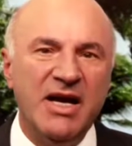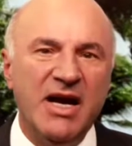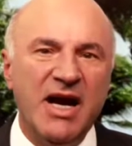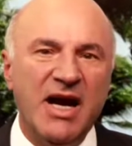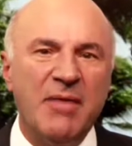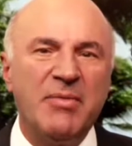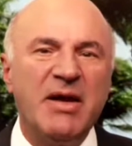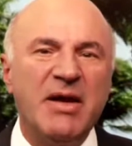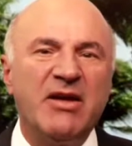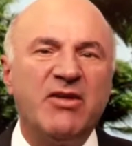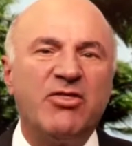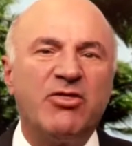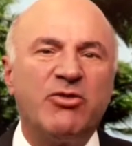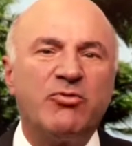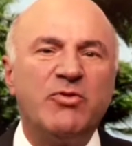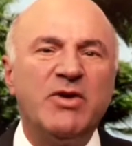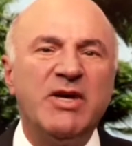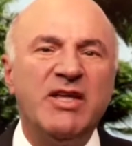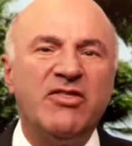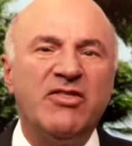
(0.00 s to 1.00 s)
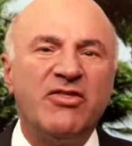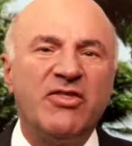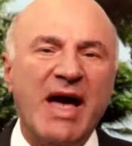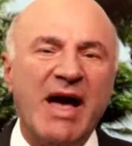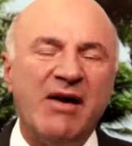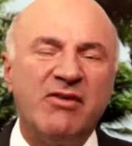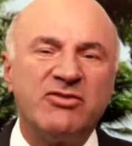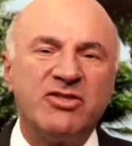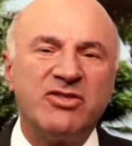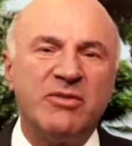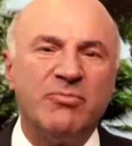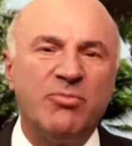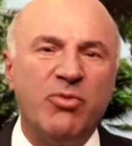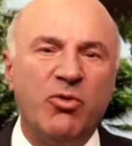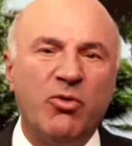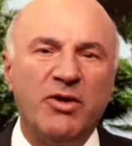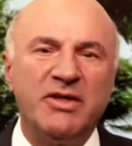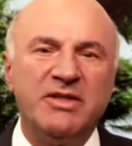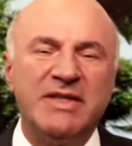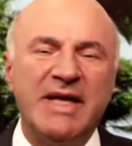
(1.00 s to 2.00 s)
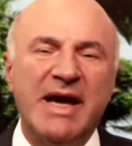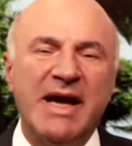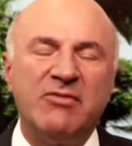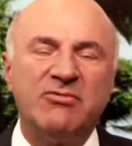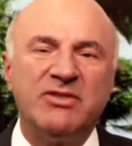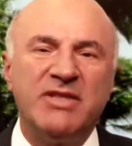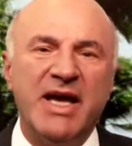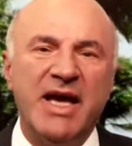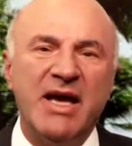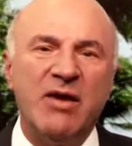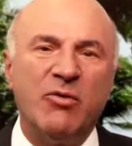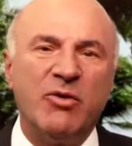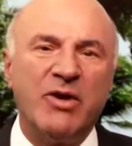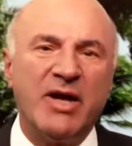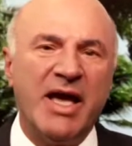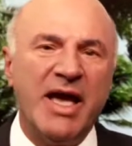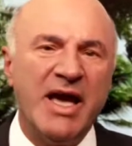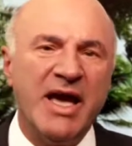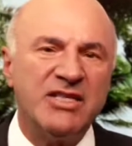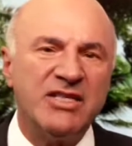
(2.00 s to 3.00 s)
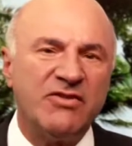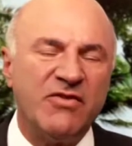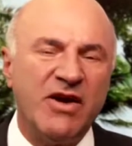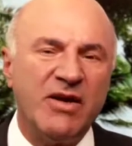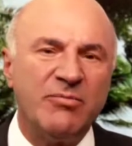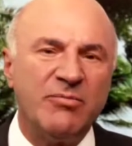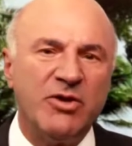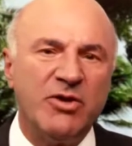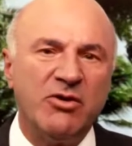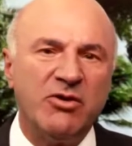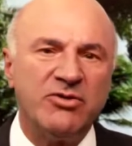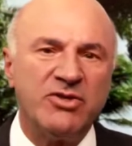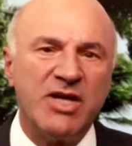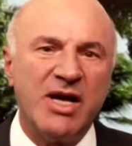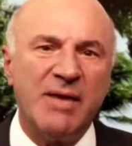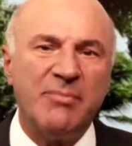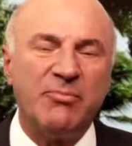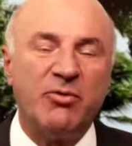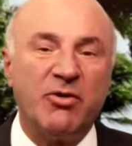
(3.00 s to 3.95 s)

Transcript: a big 3,000 point down day when a hedge fund blows up,